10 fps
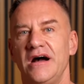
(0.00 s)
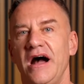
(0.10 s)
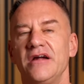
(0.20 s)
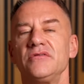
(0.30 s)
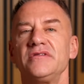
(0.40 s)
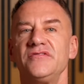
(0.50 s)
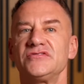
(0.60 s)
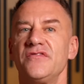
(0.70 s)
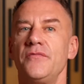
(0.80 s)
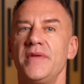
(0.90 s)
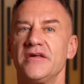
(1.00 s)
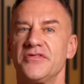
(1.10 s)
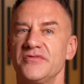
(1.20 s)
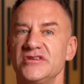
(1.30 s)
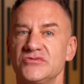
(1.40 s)
higher levels of omega
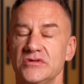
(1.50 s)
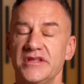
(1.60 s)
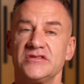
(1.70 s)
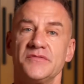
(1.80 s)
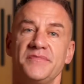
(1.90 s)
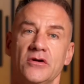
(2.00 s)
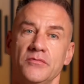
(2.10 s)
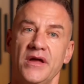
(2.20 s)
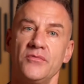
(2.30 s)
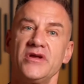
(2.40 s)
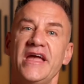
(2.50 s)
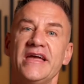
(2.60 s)
threes were linked to better memory